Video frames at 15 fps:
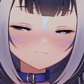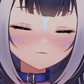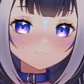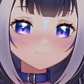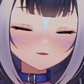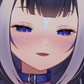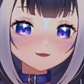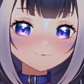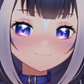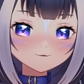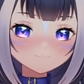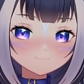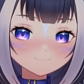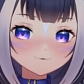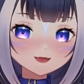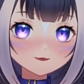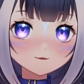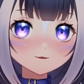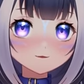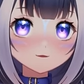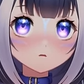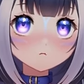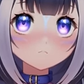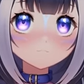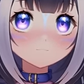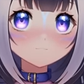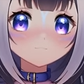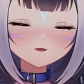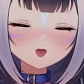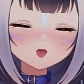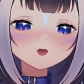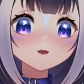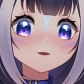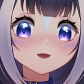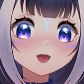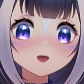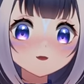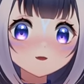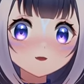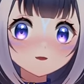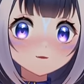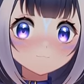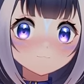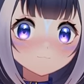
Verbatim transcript: Please wear protection. I can just put on oh, ear protection. Thank god.